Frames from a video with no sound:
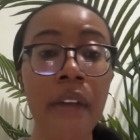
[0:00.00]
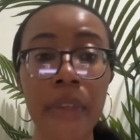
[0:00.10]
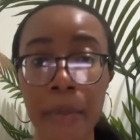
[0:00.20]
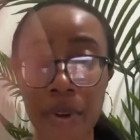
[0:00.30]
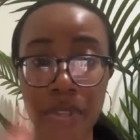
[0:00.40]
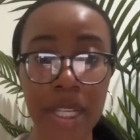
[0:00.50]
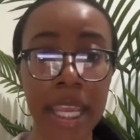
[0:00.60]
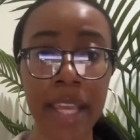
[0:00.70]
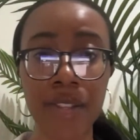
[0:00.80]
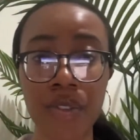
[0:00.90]
The person
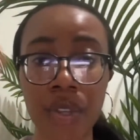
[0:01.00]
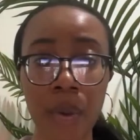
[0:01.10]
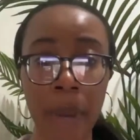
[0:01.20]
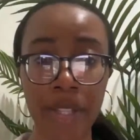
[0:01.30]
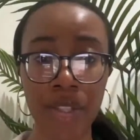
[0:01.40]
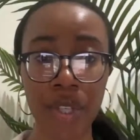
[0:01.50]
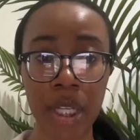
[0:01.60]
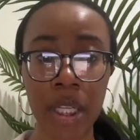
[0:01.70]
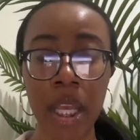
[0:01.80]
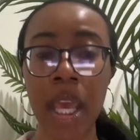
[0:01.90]
answers a
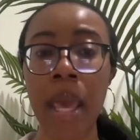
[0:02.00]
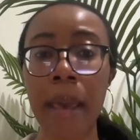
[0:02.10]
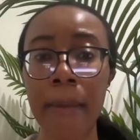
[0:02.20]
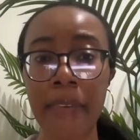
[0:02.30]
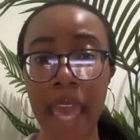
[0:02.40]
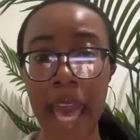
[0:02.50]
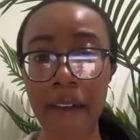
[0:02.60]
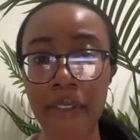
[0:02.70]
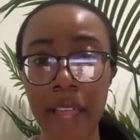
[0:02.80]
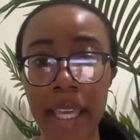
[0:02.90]
question. They
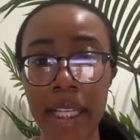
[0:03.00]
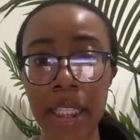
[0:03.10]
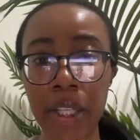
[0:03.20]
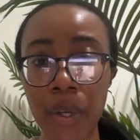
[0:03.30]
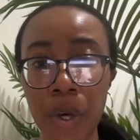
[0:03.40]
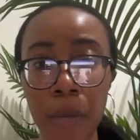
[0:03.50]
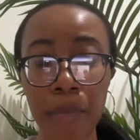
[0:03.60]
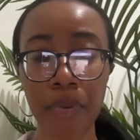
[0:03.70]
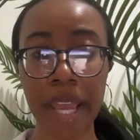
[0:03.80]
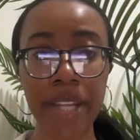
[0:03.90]
have like a little
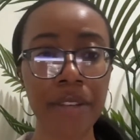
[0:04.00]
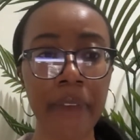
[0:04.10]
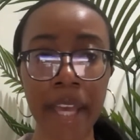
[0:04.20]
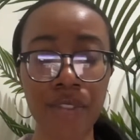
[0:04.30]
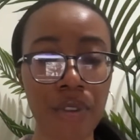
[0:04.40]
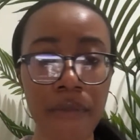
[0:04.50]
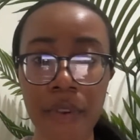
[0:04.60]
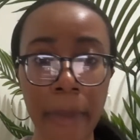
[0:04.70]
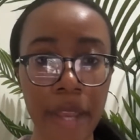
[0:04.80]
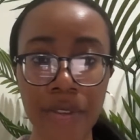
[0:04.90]
branch of extra
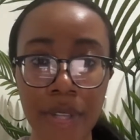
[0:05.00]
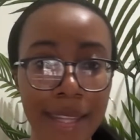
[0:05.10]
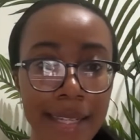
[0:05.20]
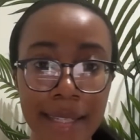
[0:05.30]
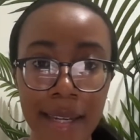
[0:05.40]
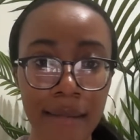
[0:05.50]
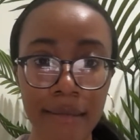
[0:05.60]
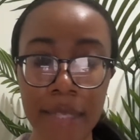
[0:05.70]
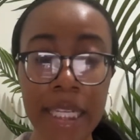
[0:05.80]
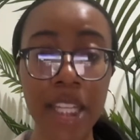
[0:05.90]
information that they didn't
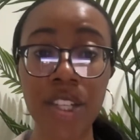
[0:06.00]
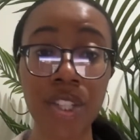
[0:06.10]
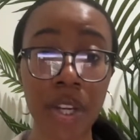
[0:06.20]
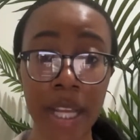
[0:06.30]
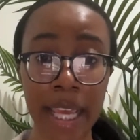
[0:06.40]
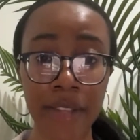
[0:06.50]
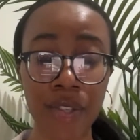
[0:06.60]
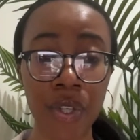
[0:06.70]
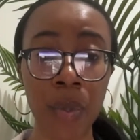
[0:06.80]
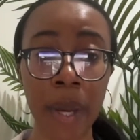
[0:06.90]
need to share to answer
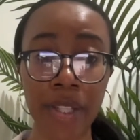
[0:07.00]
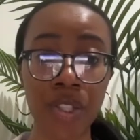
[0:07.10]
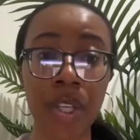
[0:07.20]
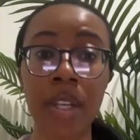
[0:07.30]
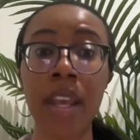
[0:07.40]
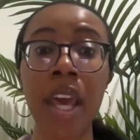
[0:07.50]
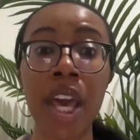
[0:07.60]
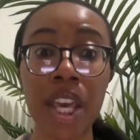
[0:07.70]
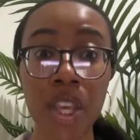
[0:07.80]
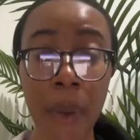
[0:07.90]
your question.
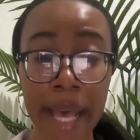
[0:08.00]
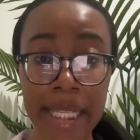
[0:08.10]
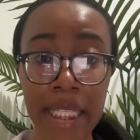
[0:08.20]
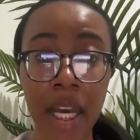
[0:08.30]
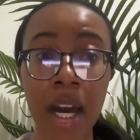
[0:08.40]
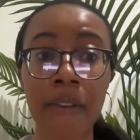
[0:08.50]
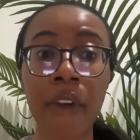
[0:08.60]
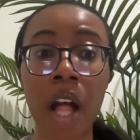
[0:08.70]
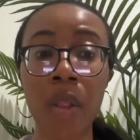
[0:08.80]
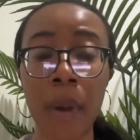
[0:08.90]
You ask a
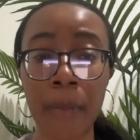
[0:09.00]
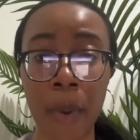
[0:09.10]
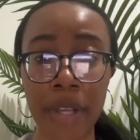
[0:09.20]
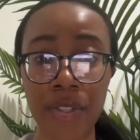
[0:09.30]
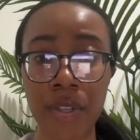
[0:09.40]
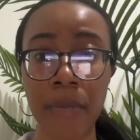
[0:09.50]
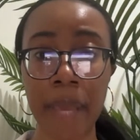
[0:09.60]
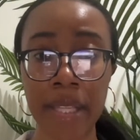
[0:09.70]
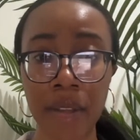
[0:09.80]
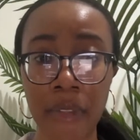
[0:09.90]
follow-up question
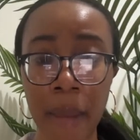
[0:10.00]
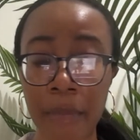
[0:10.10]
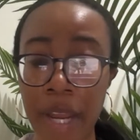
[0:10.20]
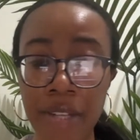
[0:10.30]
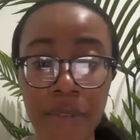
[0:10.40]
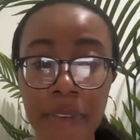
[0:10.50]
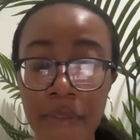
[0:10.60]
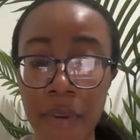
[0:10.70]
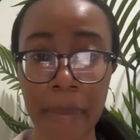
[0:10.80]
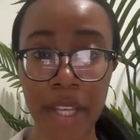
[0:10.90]
based on that branch of
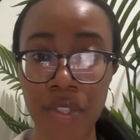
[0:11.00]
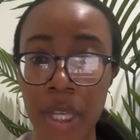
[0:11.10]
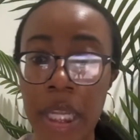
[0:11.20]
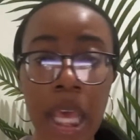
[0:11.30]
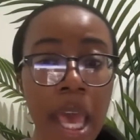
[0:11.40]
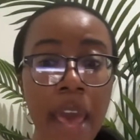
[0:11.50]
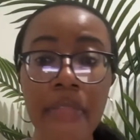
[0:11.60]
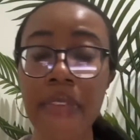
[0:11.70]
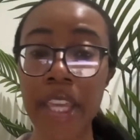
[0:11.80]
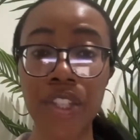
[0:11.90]
information.
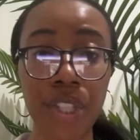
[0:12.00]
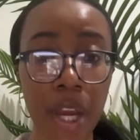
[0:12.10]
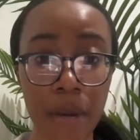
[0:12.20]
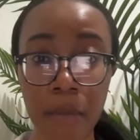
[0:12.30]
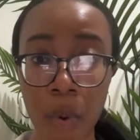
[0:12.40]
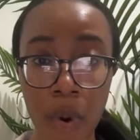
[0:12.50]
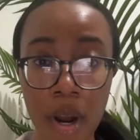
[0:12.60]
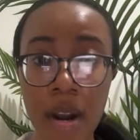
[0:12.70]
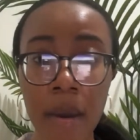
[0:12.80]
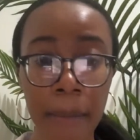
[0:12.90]
They share
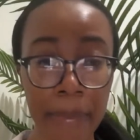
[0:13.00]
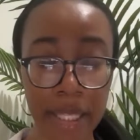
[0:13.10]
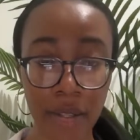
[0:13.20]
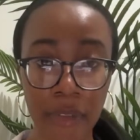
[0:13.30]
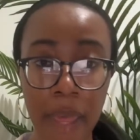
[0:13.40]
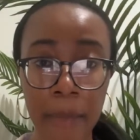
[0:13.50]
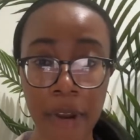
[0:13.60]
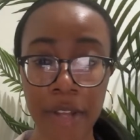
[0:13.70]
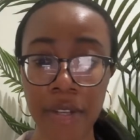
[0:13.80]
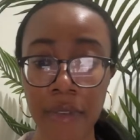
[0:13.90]
more based on that
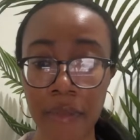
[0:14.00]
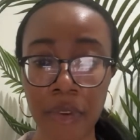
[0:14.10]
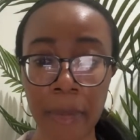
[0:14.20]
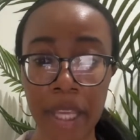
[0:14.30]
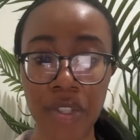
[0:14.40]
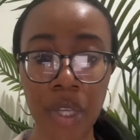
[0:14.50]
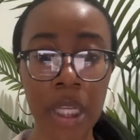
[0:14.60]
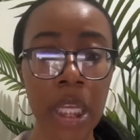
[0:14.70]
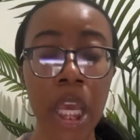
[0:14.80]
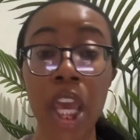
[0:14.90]
branch of
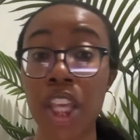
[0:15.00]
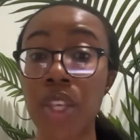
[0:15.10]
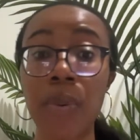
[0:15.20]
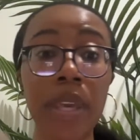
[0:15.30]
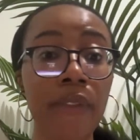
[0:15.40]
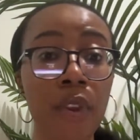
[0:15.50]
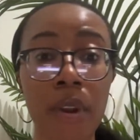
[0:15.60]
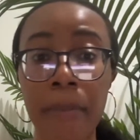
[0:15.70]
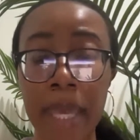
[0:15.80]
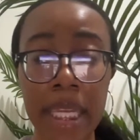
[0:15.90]
information. You give your
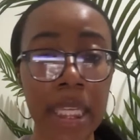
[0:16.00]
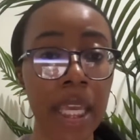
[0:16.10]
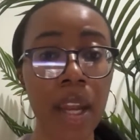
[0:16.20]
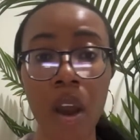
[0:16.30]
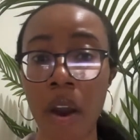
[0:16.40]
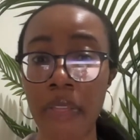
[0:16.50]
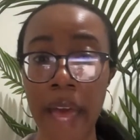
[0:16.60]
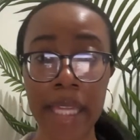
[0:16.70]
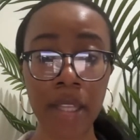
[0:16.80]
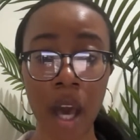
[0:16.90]
opinion on
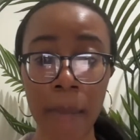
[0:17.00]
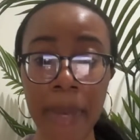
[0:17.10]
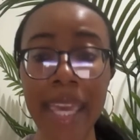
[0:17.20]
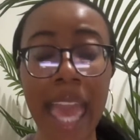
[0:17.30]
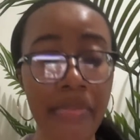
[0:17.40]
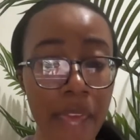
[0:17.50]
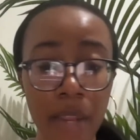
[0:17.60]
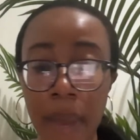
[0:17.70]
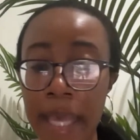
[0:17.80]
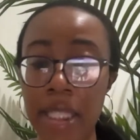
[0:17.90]
that topic, and then
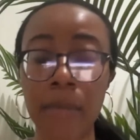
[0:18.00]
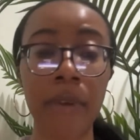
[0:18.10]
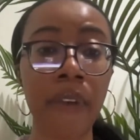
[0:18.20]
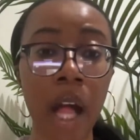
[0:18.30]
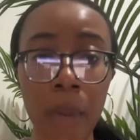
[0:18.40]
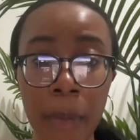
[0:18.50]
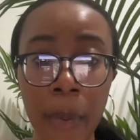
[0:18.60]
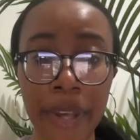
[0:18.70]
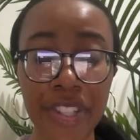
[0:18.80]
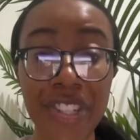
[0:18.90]
you ask them a follow-up
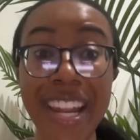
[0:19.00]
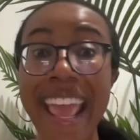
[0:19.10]
question.